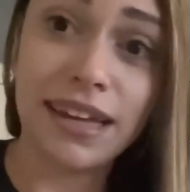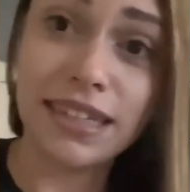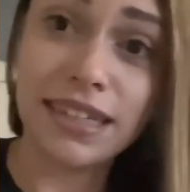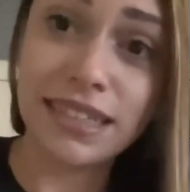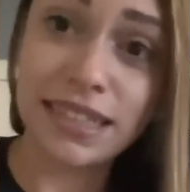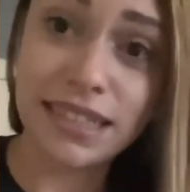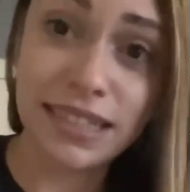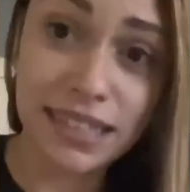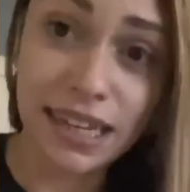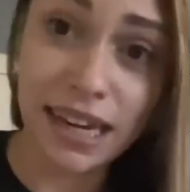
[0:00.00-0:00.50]

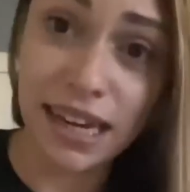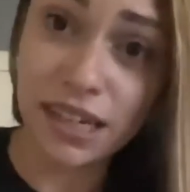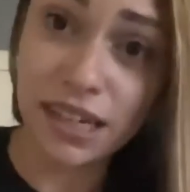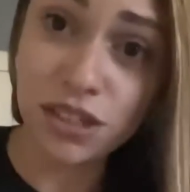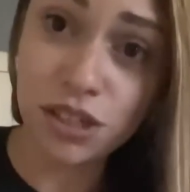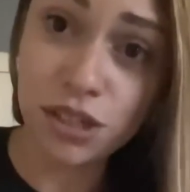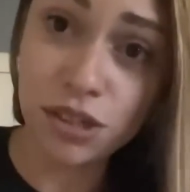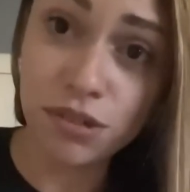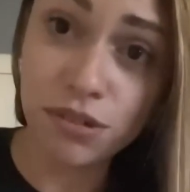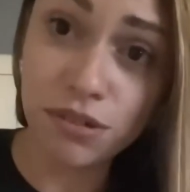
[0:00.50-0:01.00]
Stay
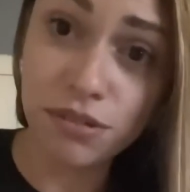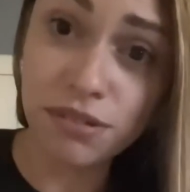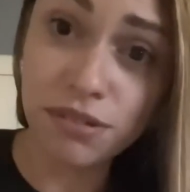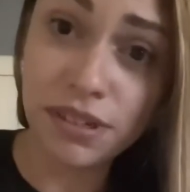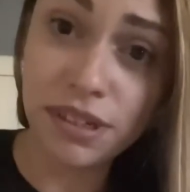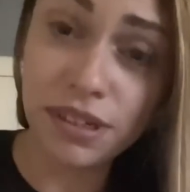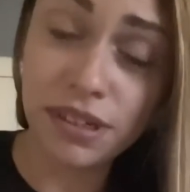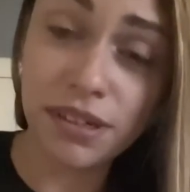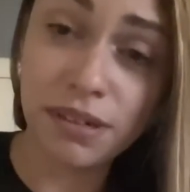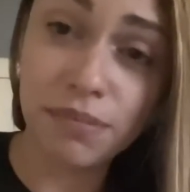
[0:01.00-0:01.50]

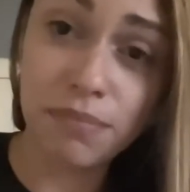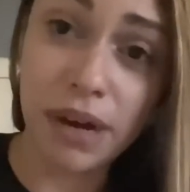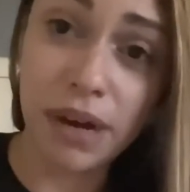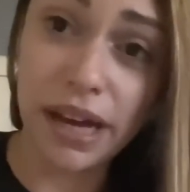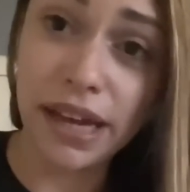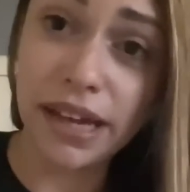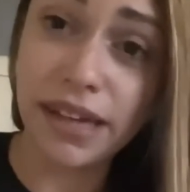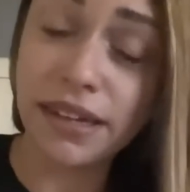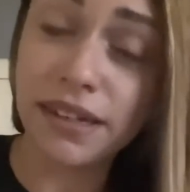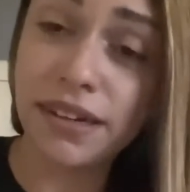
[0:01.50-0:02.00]
tuned,
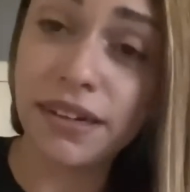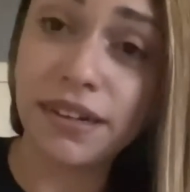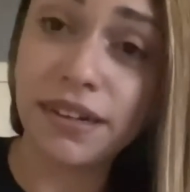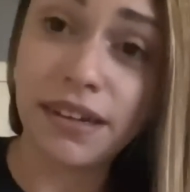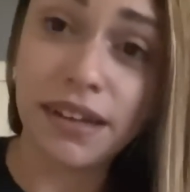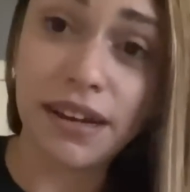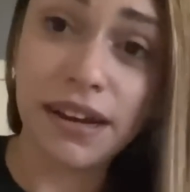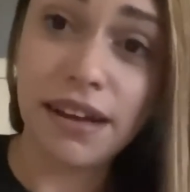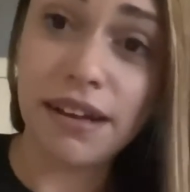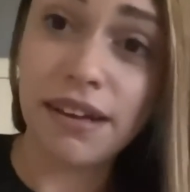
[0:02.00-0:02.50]
but
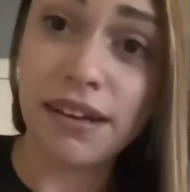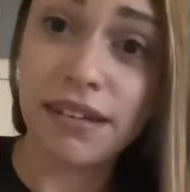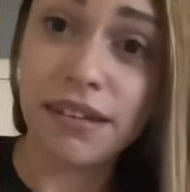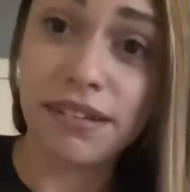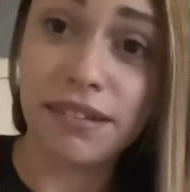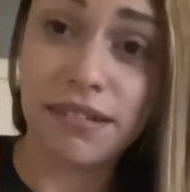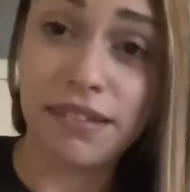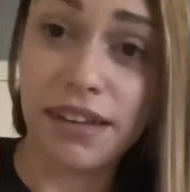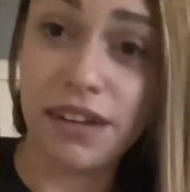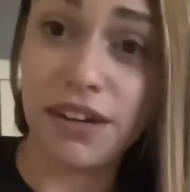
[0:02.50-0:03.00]

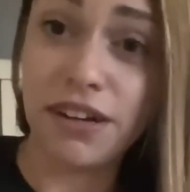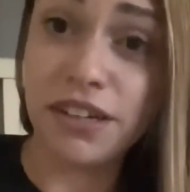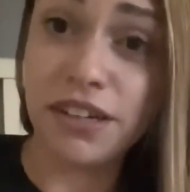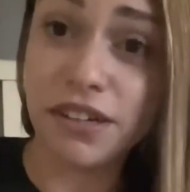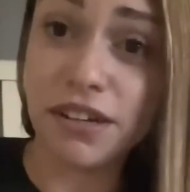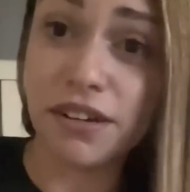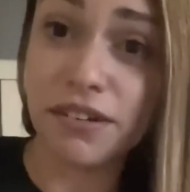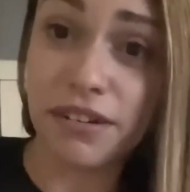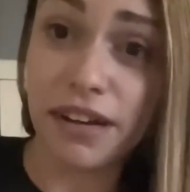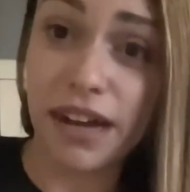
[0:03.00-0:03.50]
there you
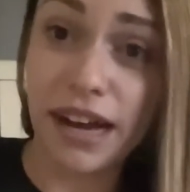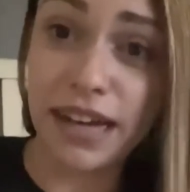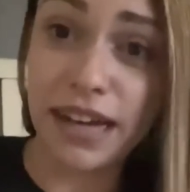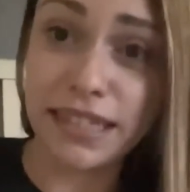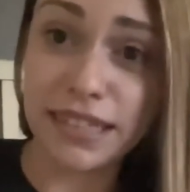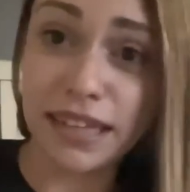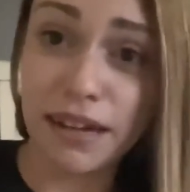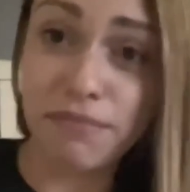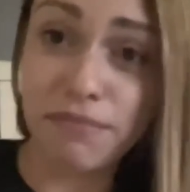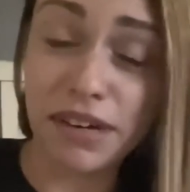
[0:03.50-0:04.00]
go,
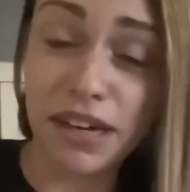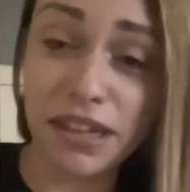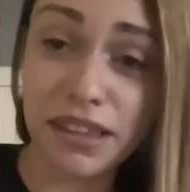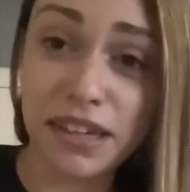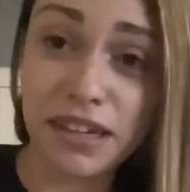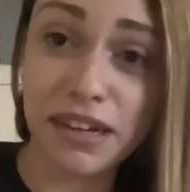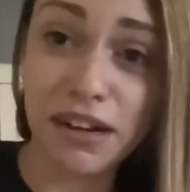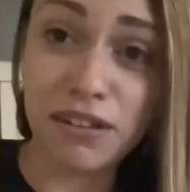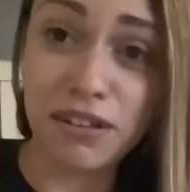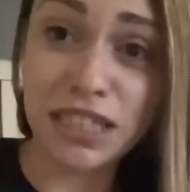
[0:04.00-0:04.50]
guys. I have
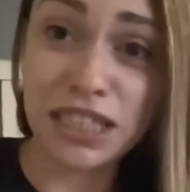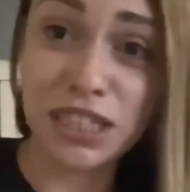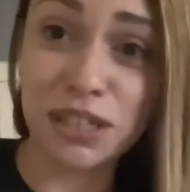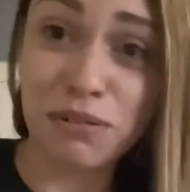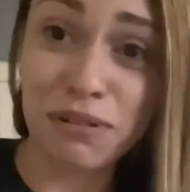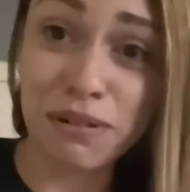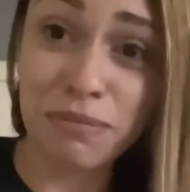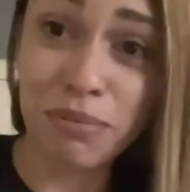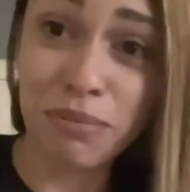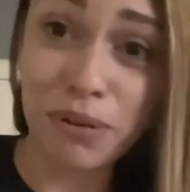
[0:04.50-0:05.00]
nothing else to
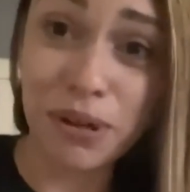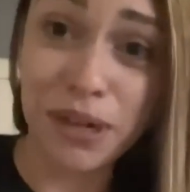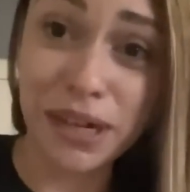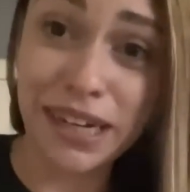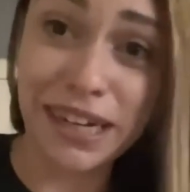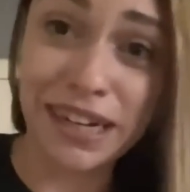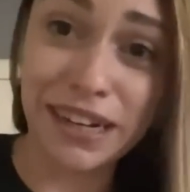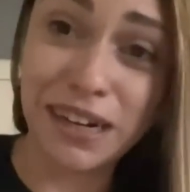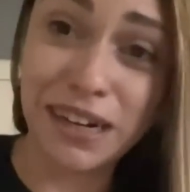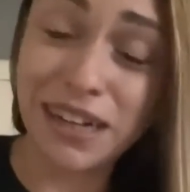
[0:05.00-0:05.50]
report
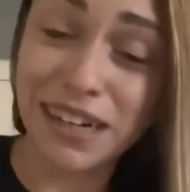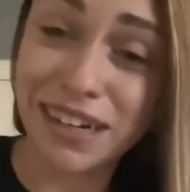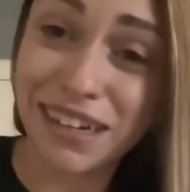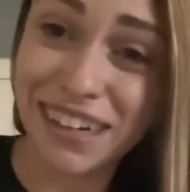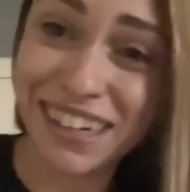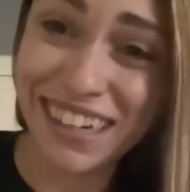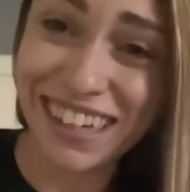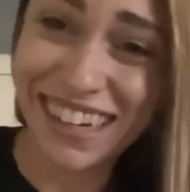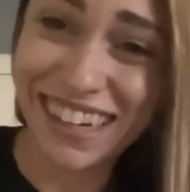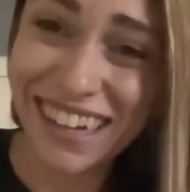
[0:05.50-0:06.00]
here.
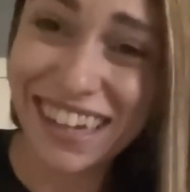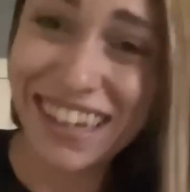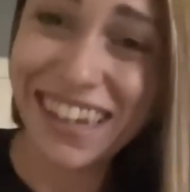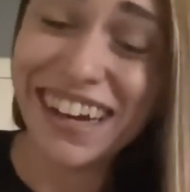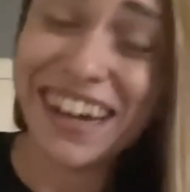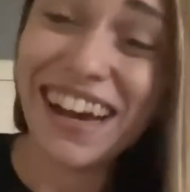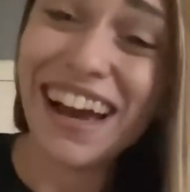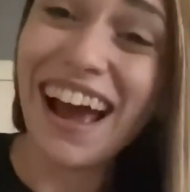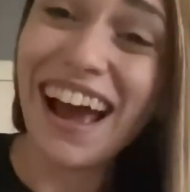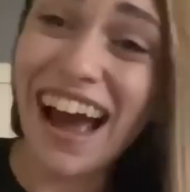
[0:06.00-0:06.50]

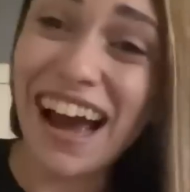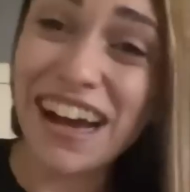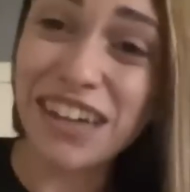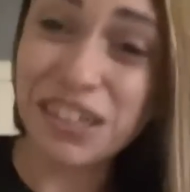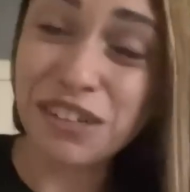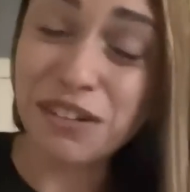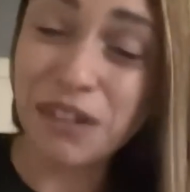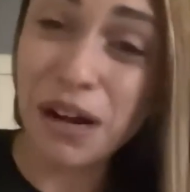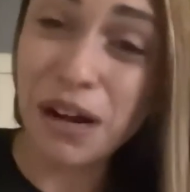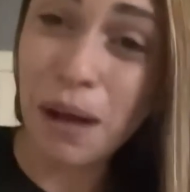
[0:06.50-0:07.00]

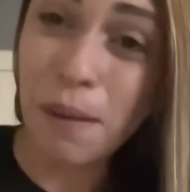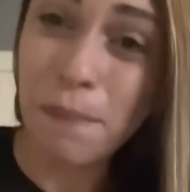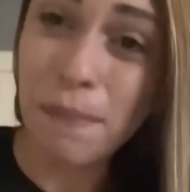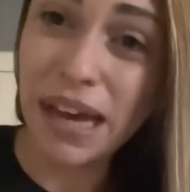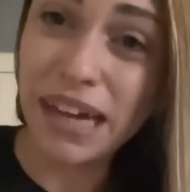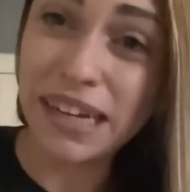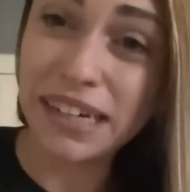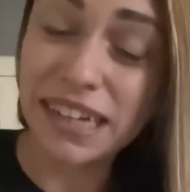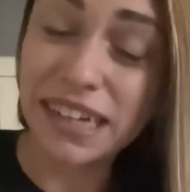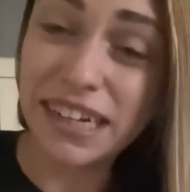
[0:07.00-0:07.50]
Acura
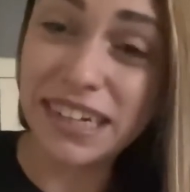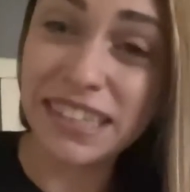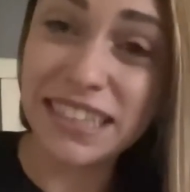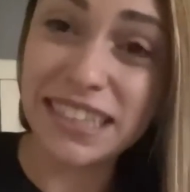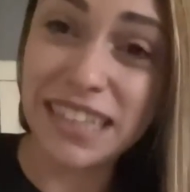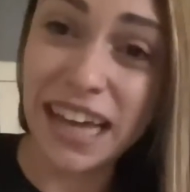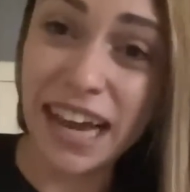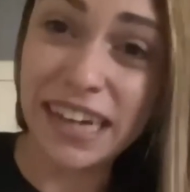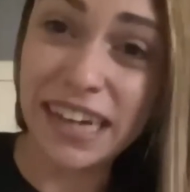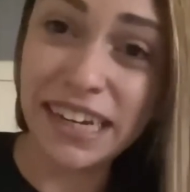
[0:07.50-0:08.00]
Amanda
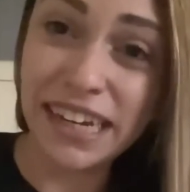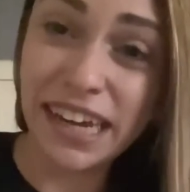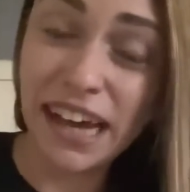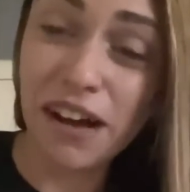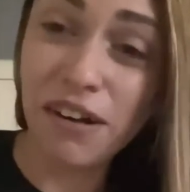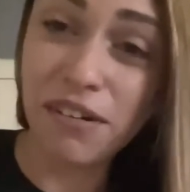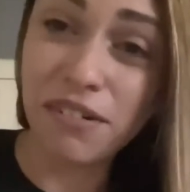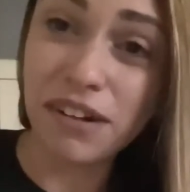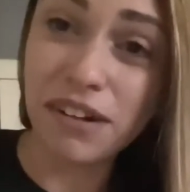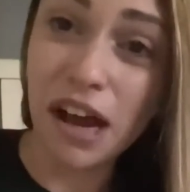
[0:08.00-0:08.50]
signing
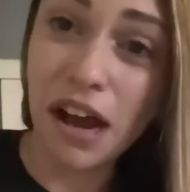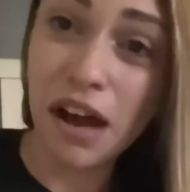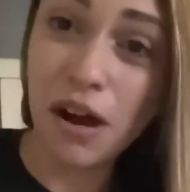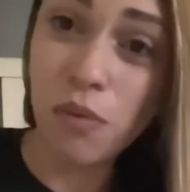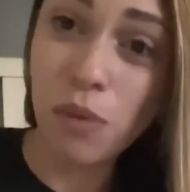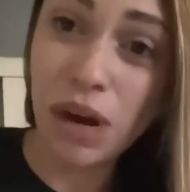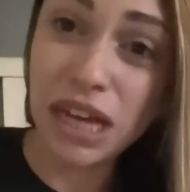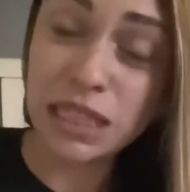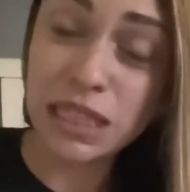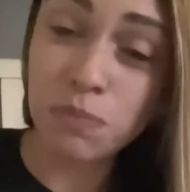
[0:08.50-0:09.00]
out. Uh,
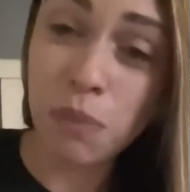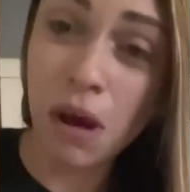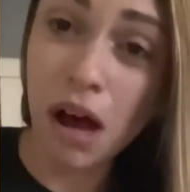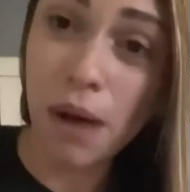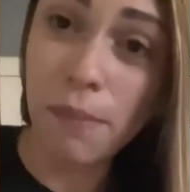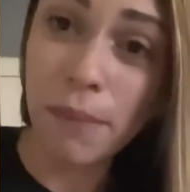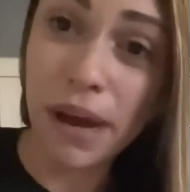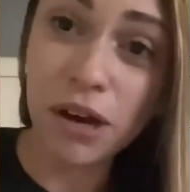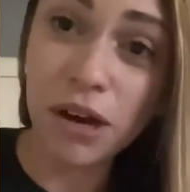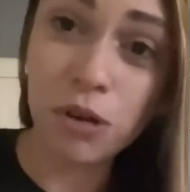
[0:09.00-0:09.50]
West
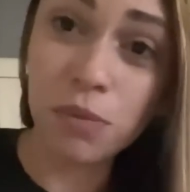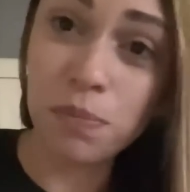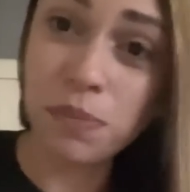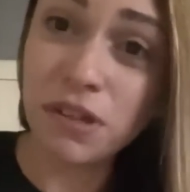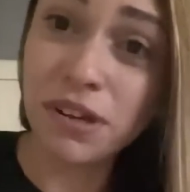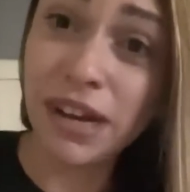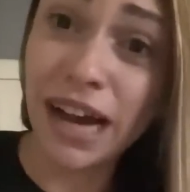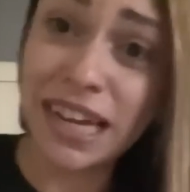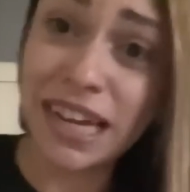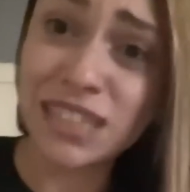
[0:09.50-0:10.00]
Palm, I hope
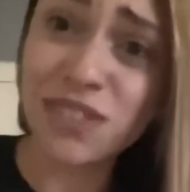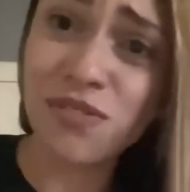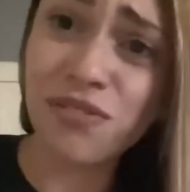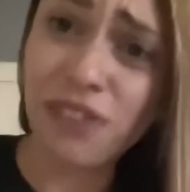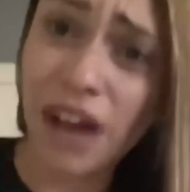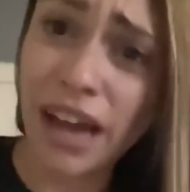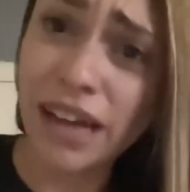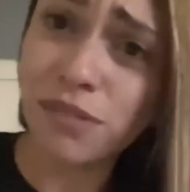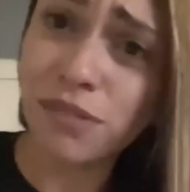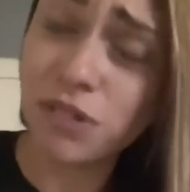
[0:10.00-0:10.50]
you guys
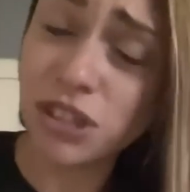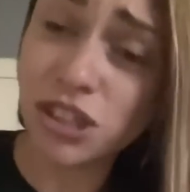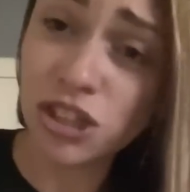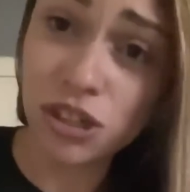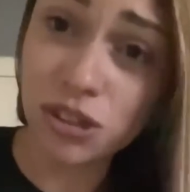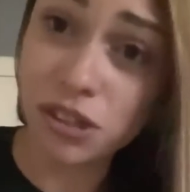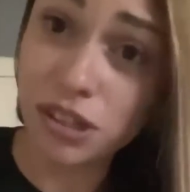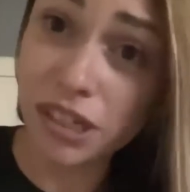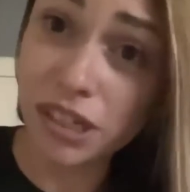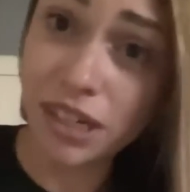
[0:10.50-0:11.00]
find what
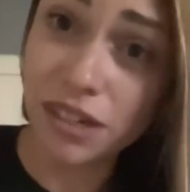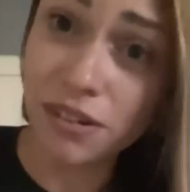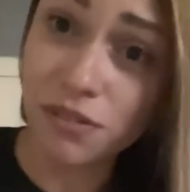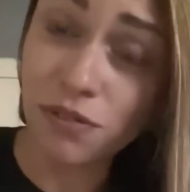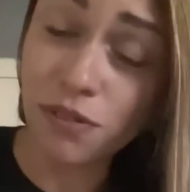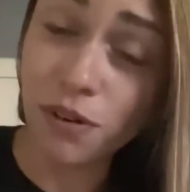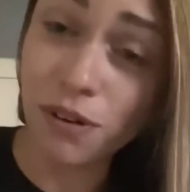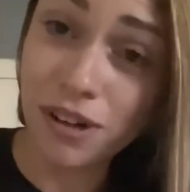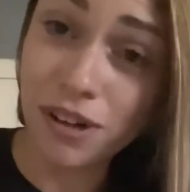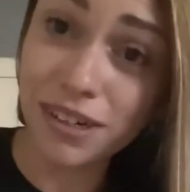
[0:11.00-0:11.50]
you're looking
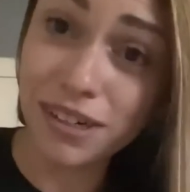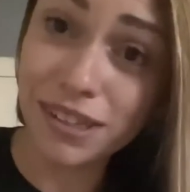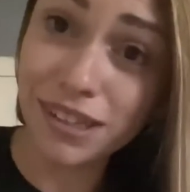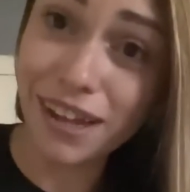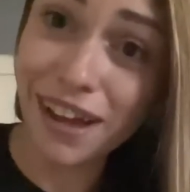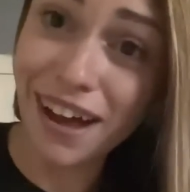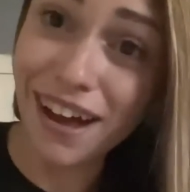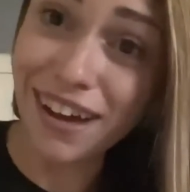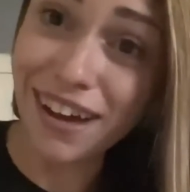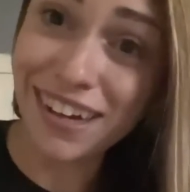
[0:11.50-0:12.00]
for. Good
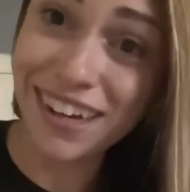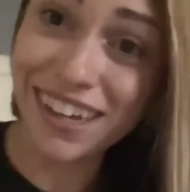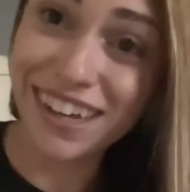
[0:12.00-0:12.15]
luck.